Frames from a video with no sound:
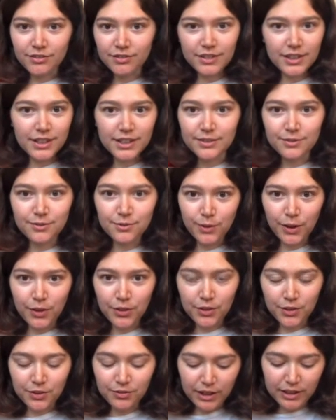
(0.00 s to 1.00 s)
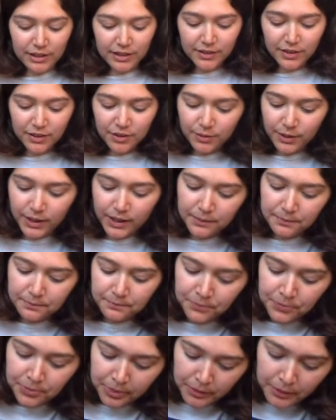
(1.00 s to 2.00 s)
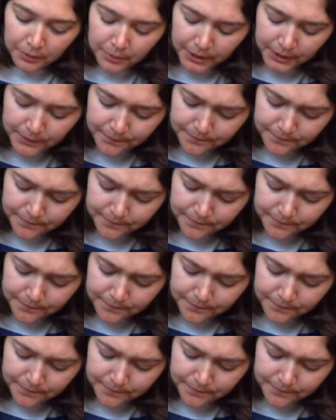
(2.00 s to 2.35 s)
it whether you write it this way, but